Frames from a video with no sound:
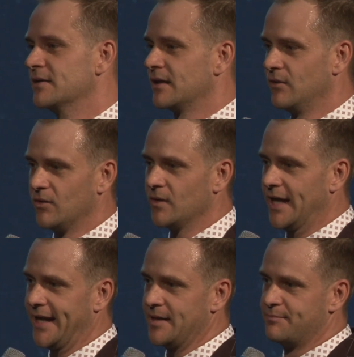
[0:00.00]
the Lord
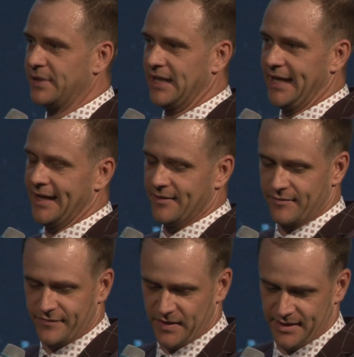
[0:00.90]
had a plan
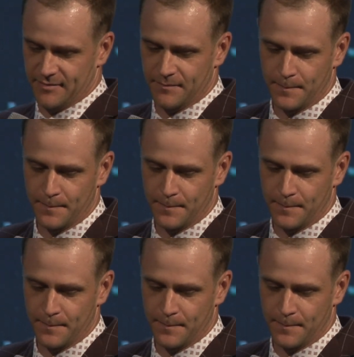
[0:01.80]
for him.